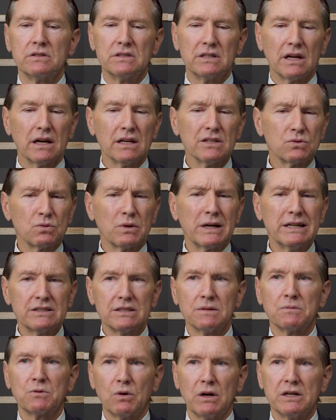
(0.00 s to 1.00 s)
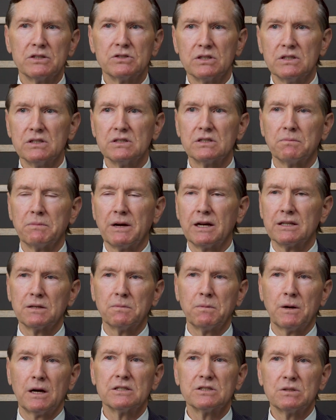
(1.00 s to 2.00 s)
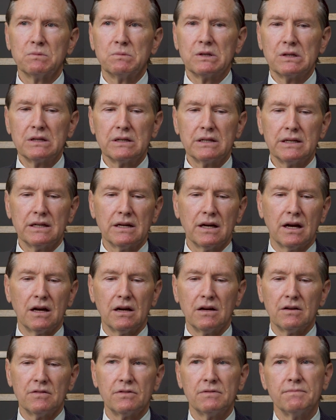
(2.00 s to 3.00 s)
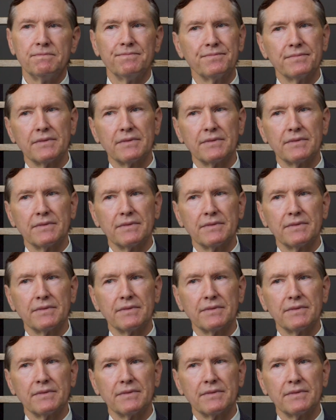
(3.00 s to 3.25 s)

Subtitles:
does raise some questions about the possibility of